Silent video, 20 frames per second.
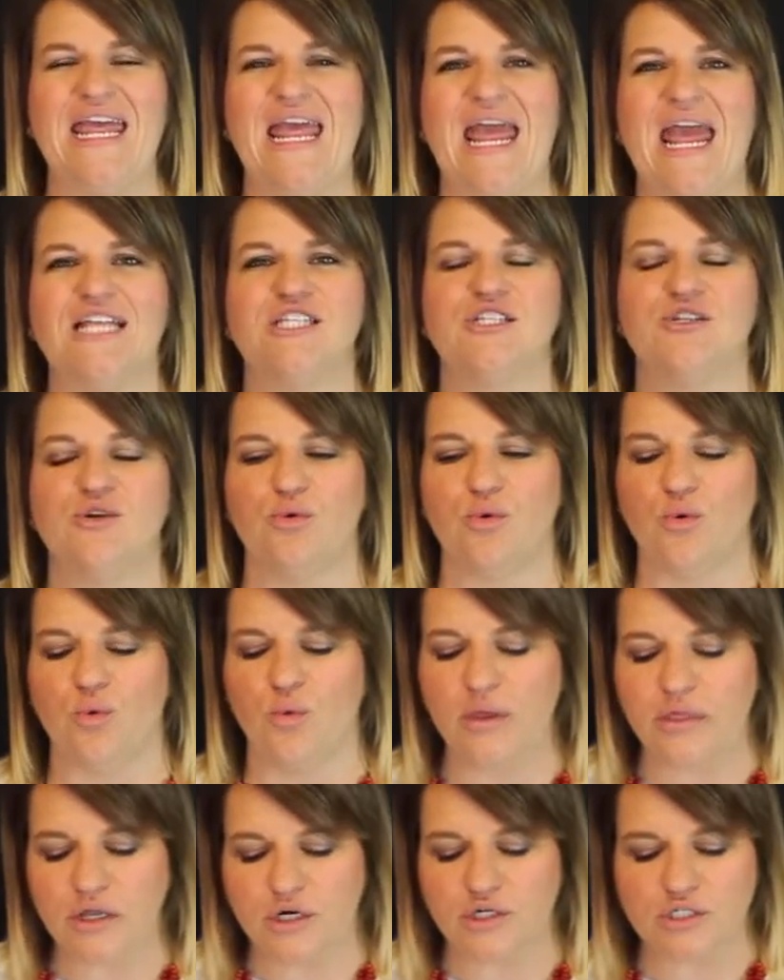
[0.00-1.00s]
And so
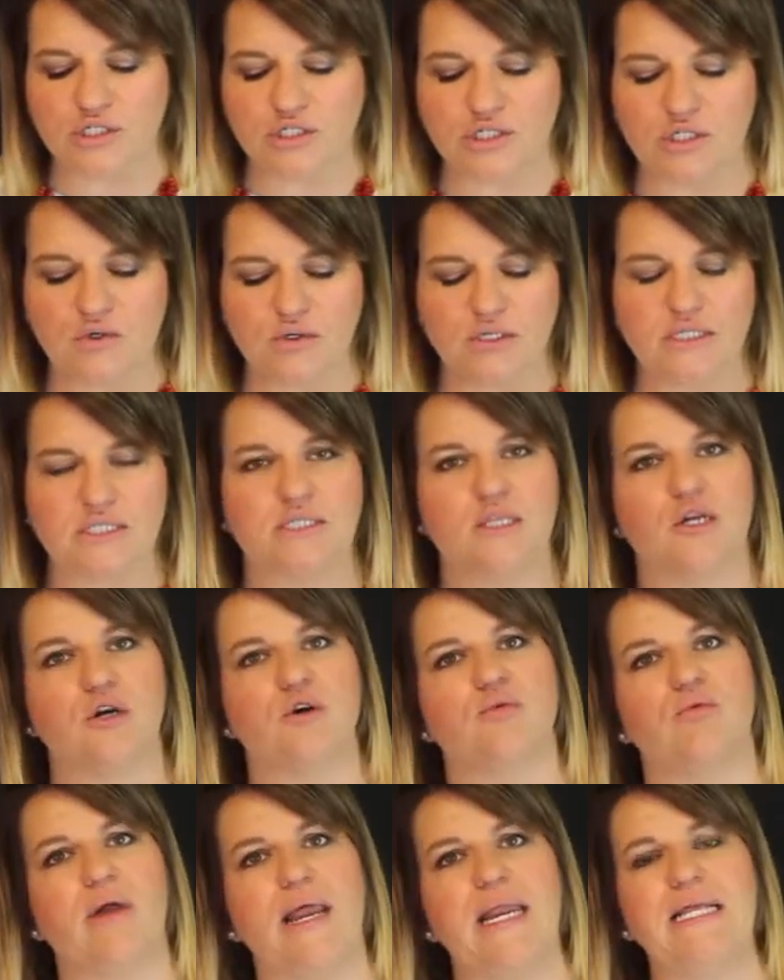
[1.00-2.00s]
with our students that
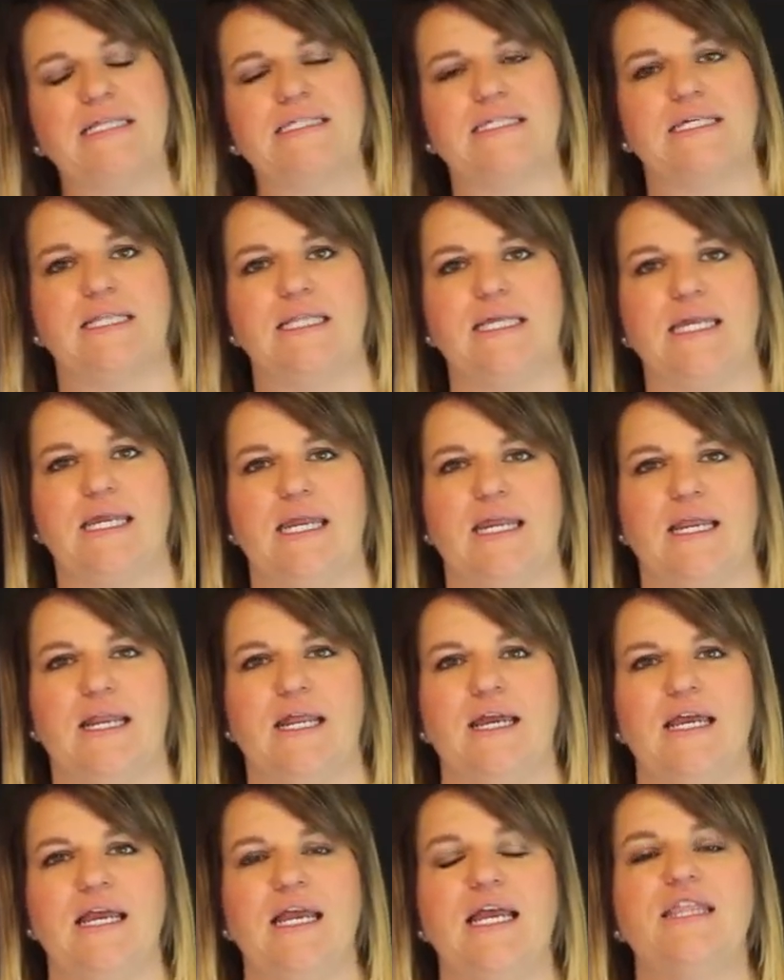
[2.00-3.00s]
are ready to lead,
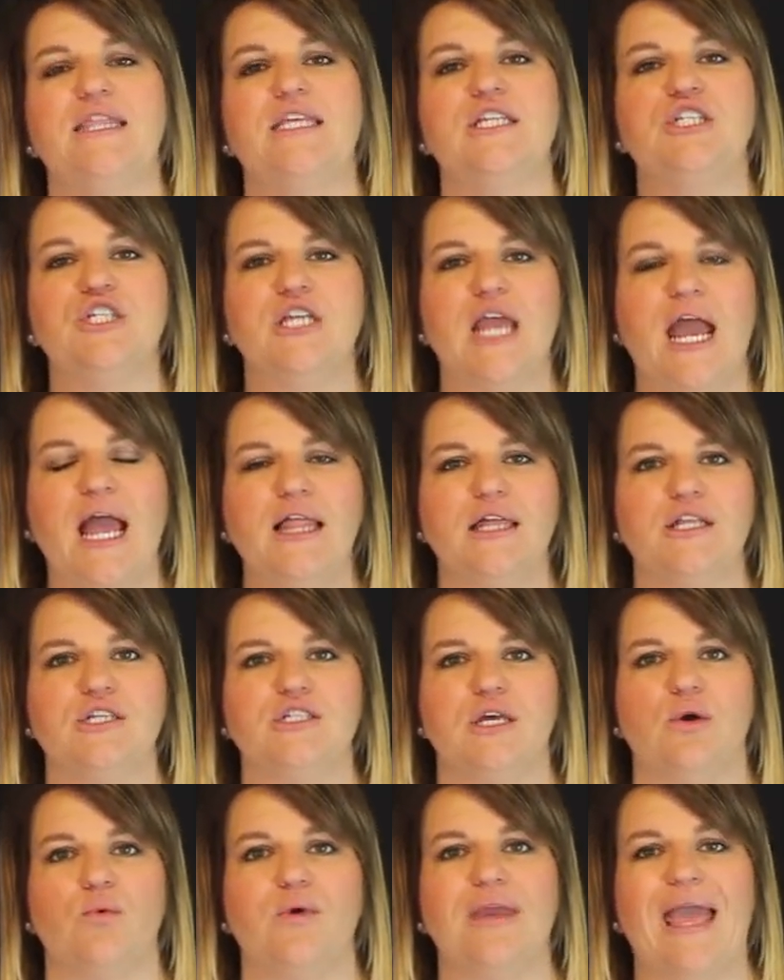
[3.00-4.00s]
the challenge
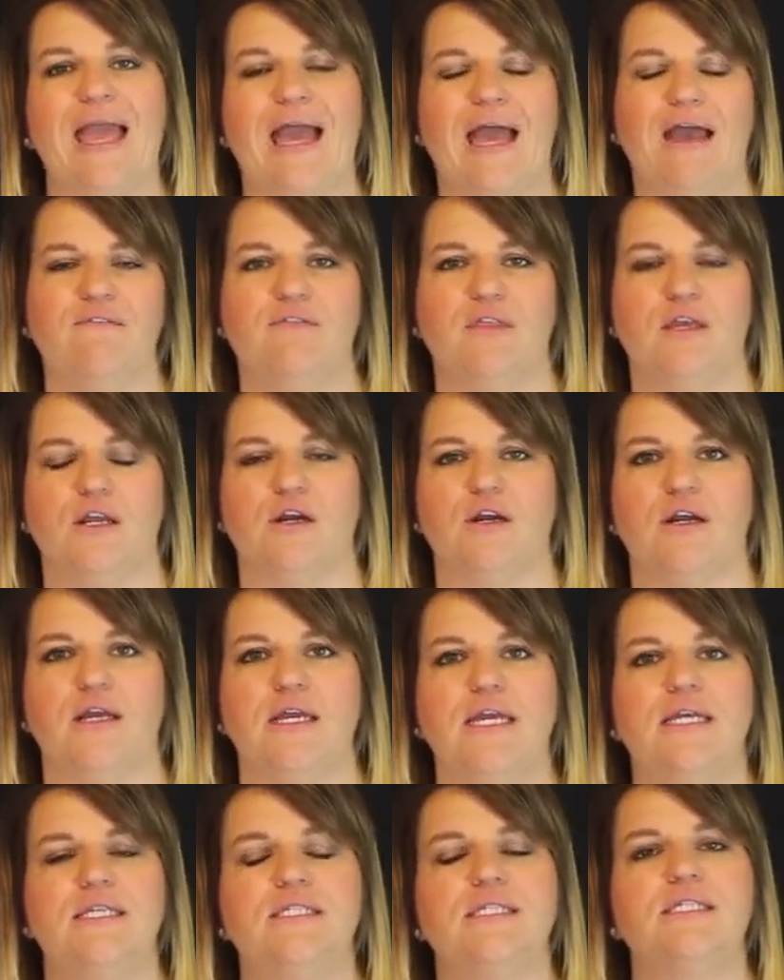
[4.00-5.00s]
that we have there
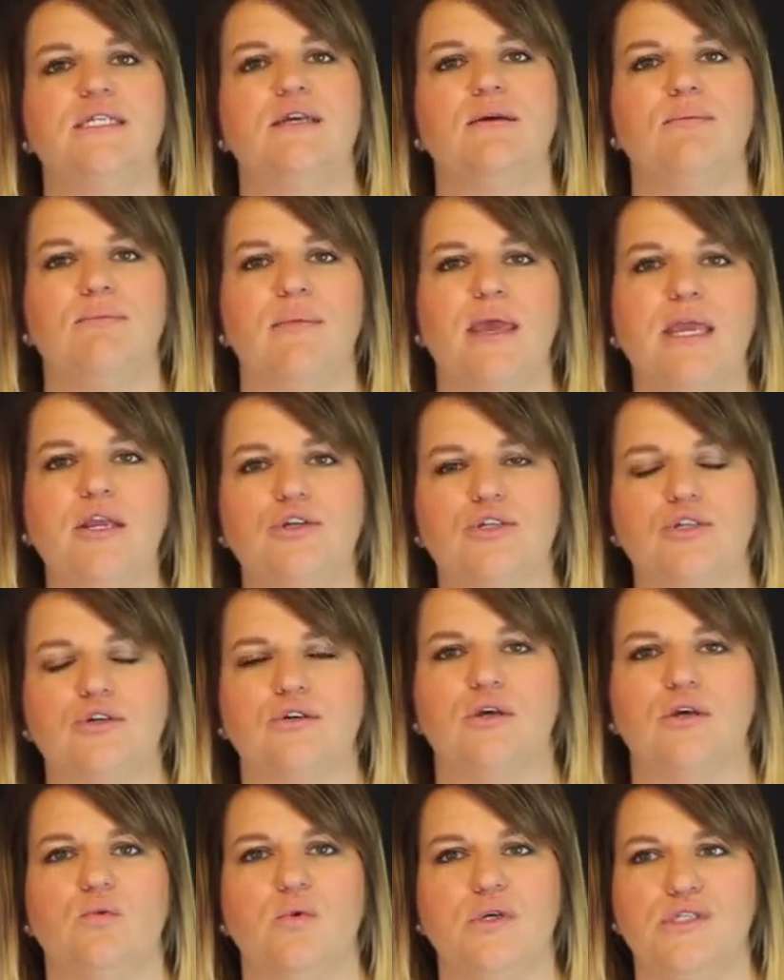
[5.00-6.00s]
is to make sure
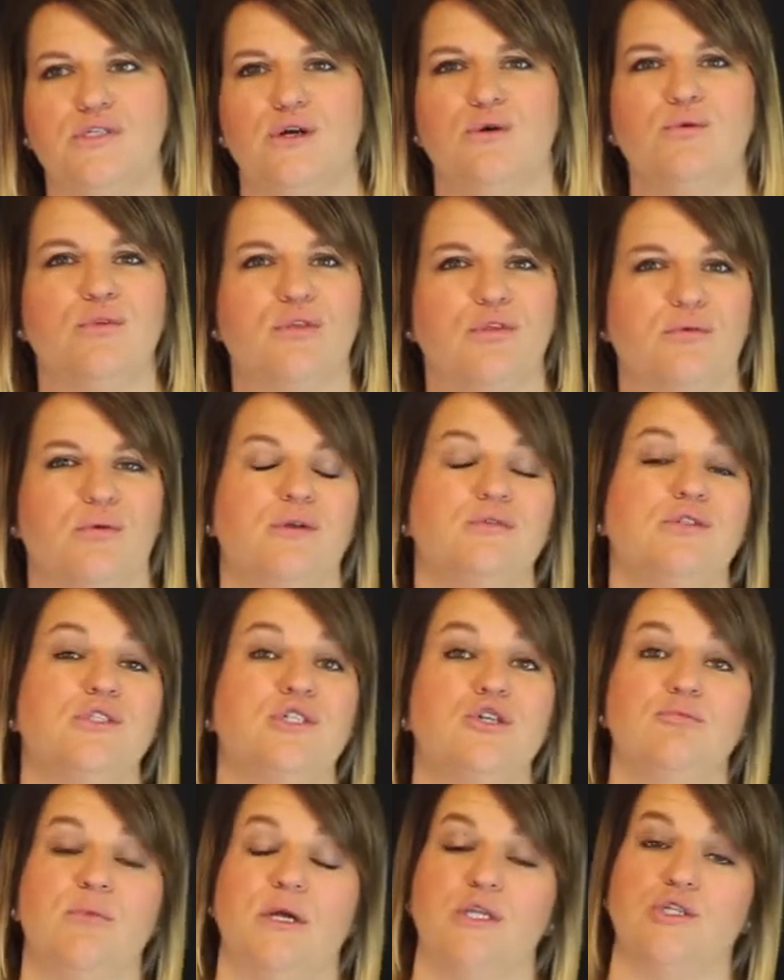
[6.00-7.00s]
we don't throw
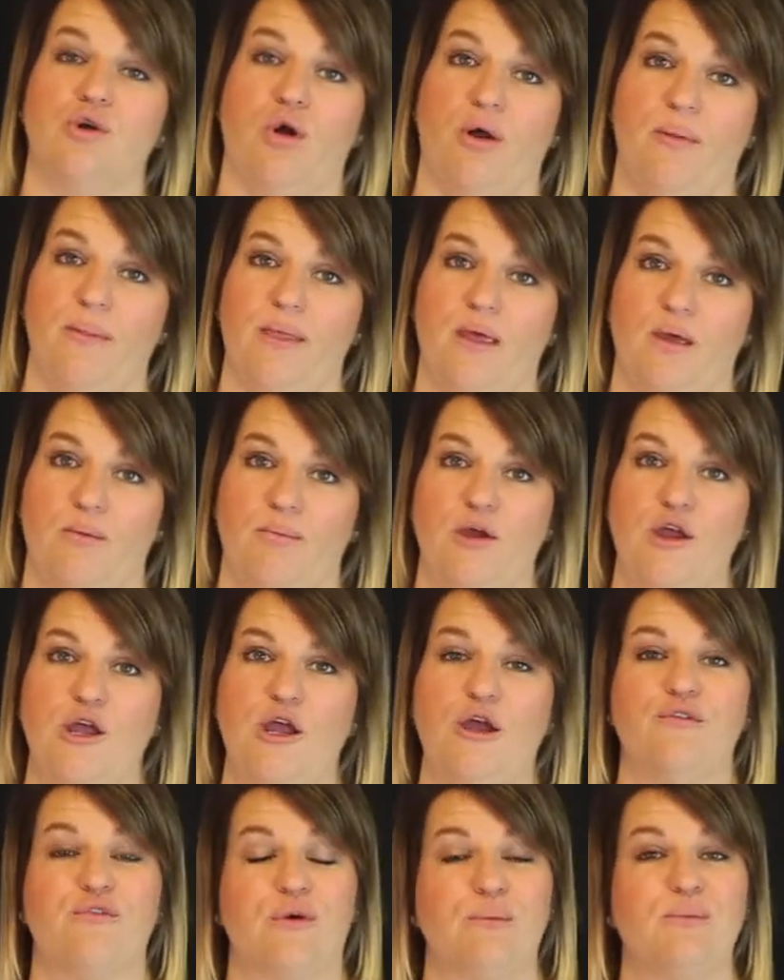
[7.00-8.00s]
too much on them
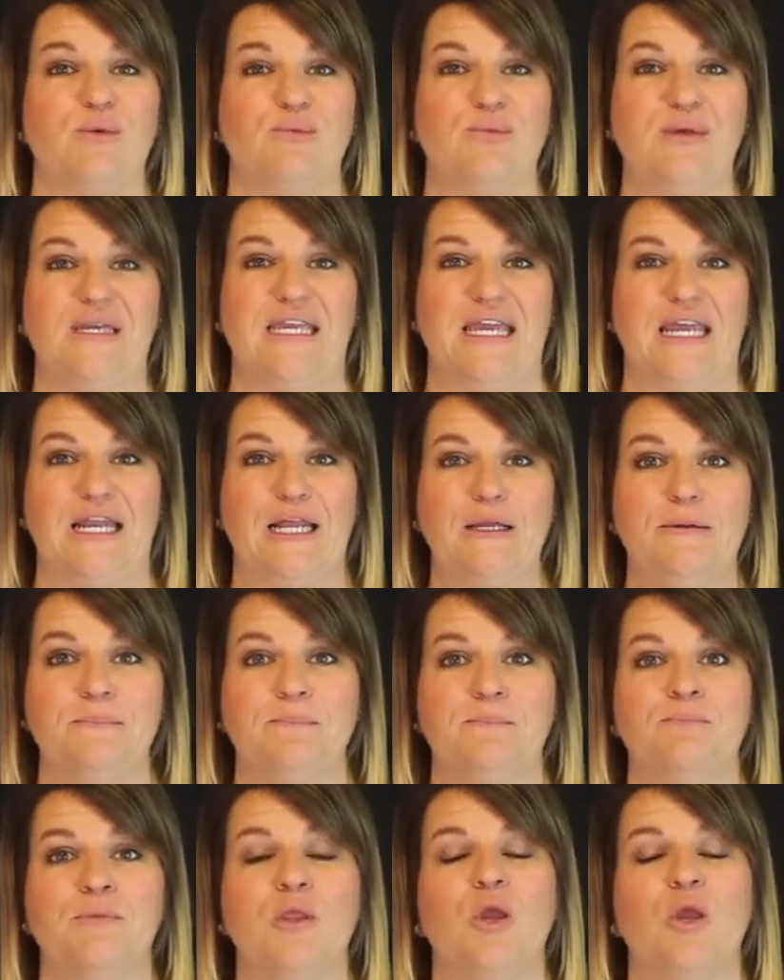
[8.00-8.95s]
from the beginning.